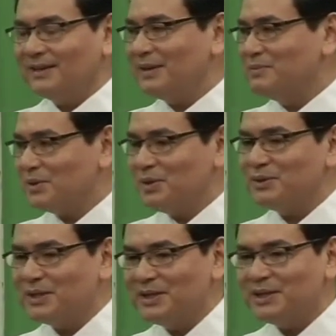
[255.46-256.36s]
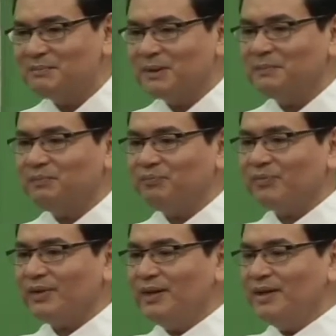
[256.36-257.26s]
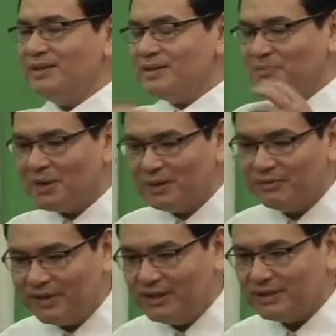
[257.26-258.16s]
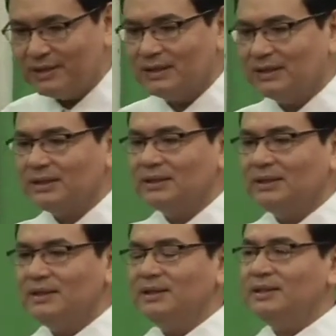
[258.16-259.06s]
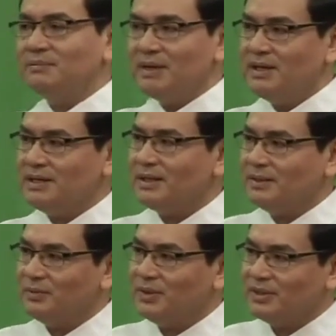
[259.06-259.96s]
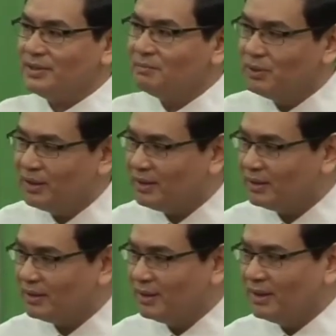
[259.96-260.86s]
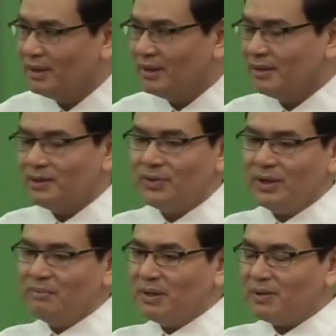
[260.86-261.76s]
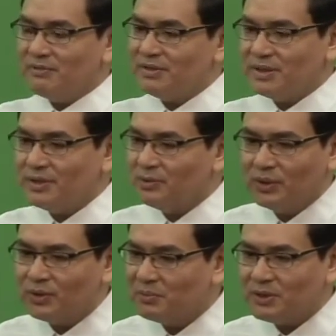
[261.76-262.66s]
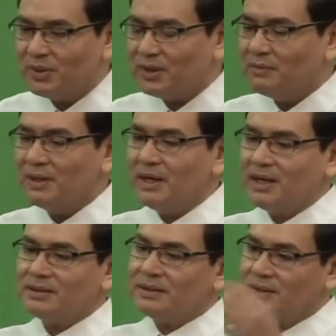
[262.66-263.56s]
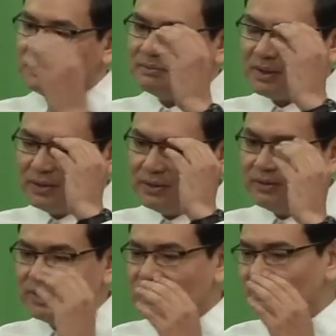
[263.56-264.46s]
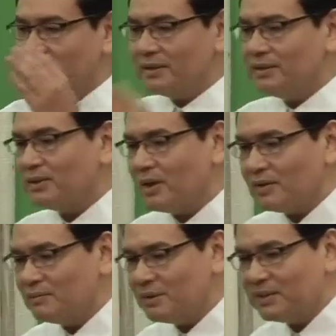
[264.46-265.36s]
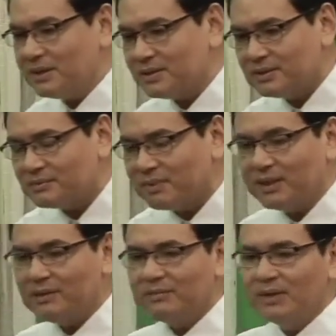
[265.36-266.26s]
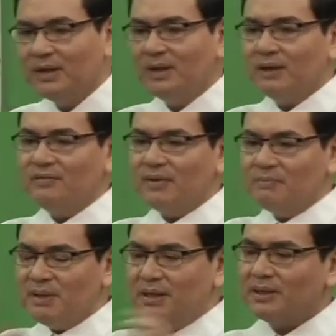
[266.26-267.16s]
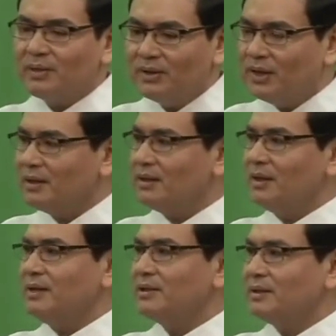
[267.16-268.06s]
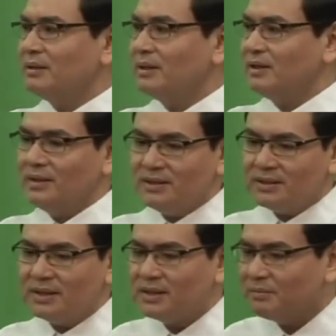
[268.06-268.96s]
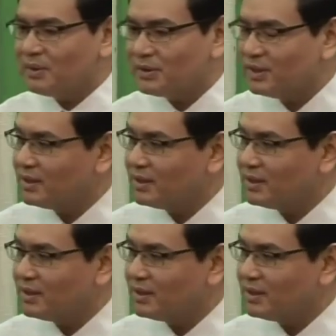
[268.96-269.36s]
I'm sorry to say this, but in this part of Asia, it is Malaysia which is the bully here. That's why in my conversation with Nur Miswari, when I asked Brother Nur, I said, Brother Nur, how come the Malaysians are playing a bigger role here in Asia? And he says, Eric, because they are